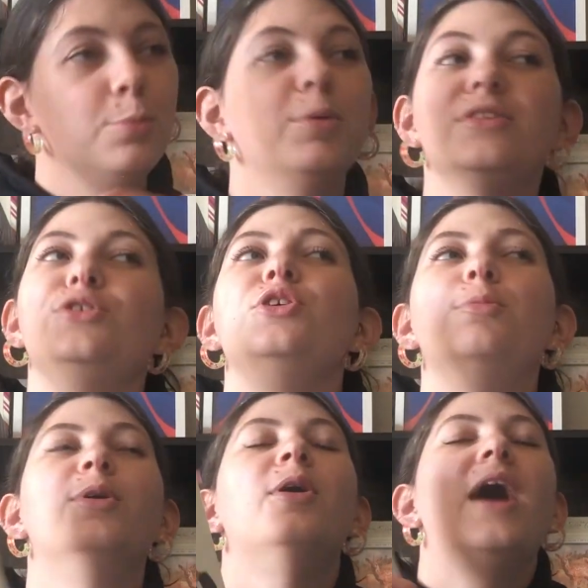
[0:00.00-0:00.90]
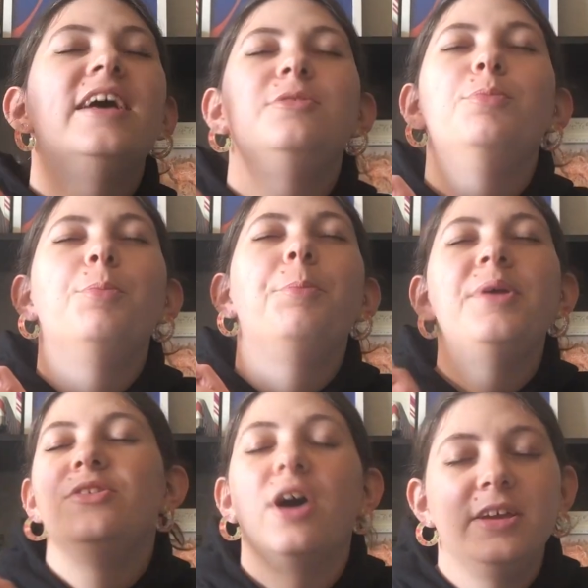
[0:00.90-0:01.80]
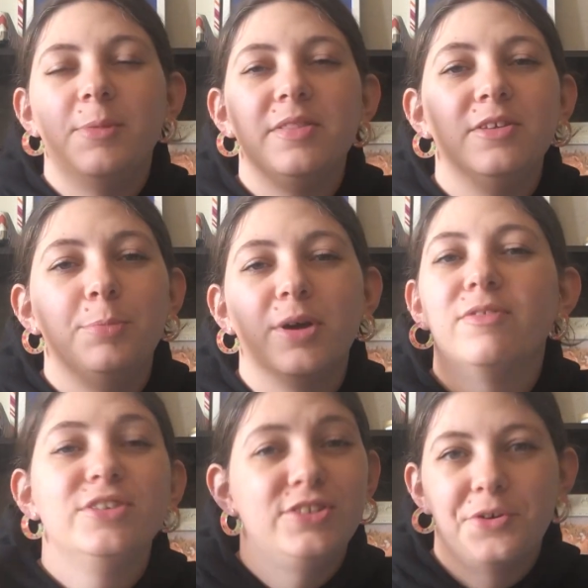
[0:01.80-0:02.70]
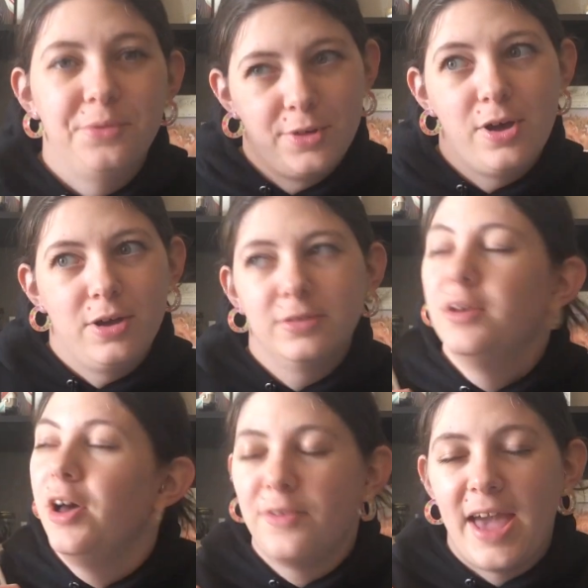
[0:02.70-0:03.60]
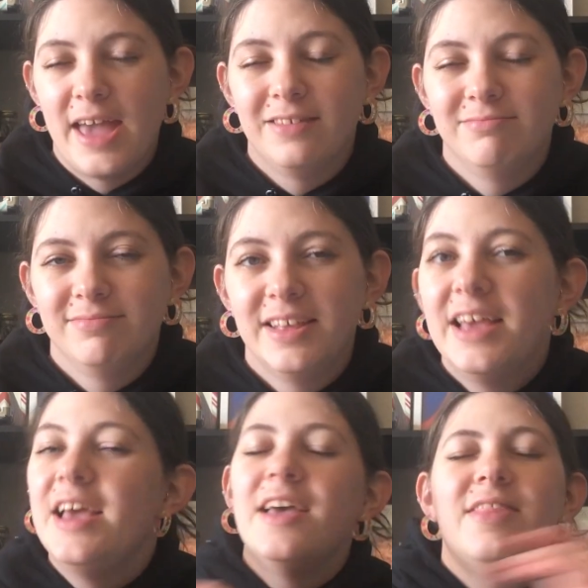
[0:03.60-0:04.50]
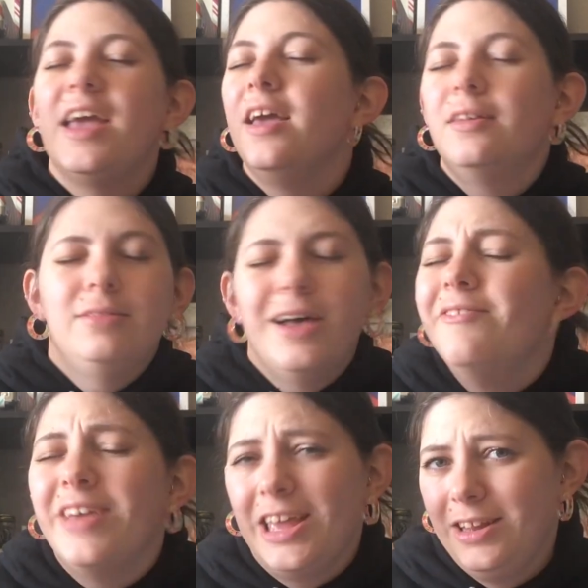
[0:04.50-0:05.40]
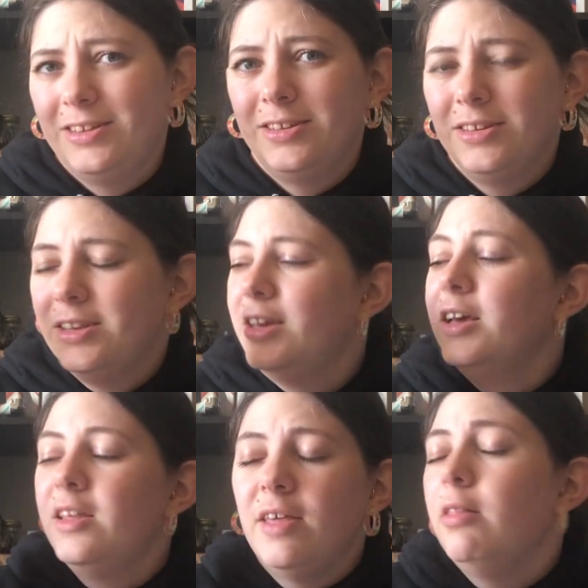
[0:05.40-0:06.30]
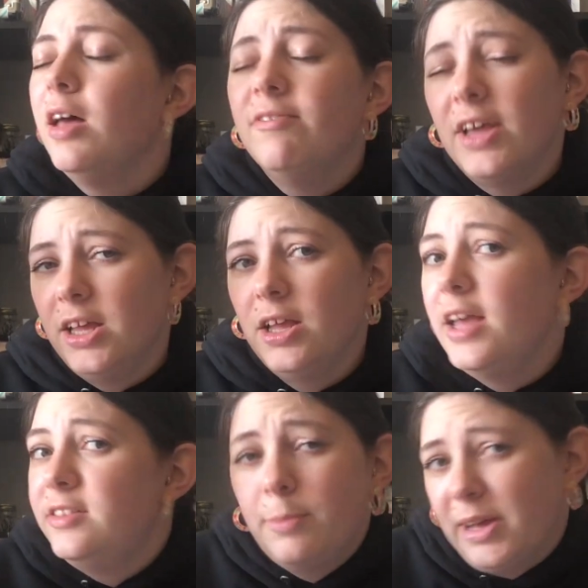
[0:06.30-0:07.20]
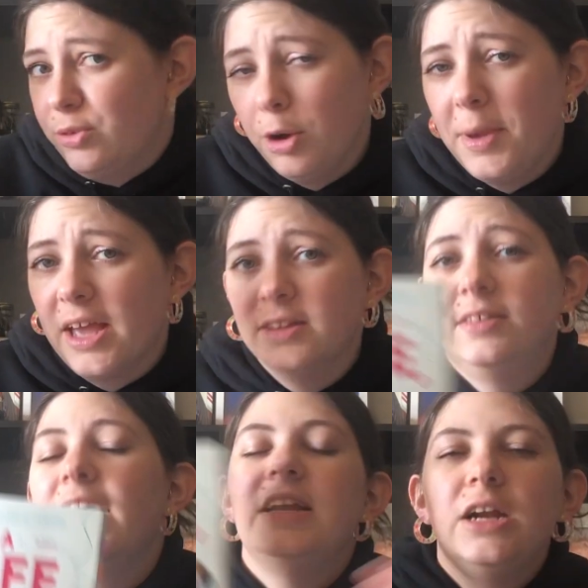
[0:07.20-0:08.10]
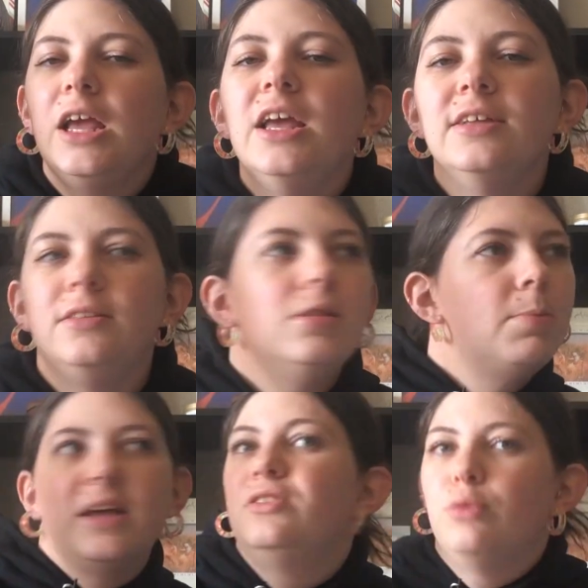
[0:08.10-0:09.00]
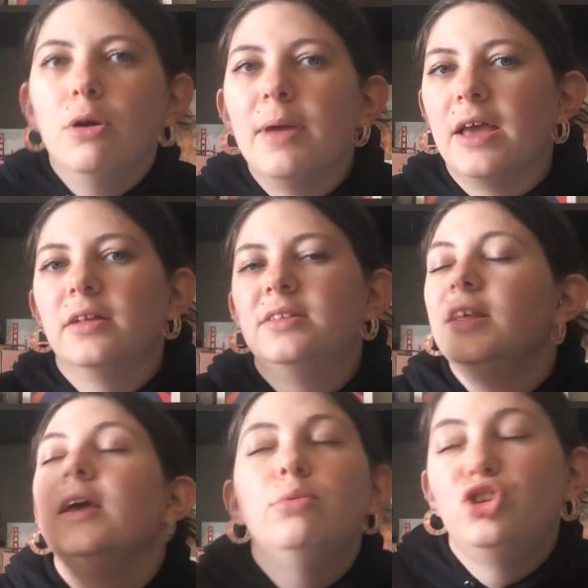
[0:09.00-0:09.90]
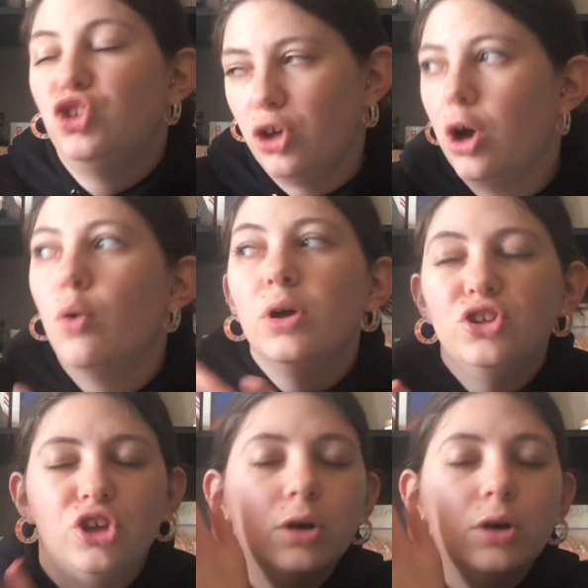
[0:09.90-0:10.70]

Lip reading: BookTube has been talking about this book for so long, okay? They love it. They love it. It's the best romance, and it is the best romance. It was so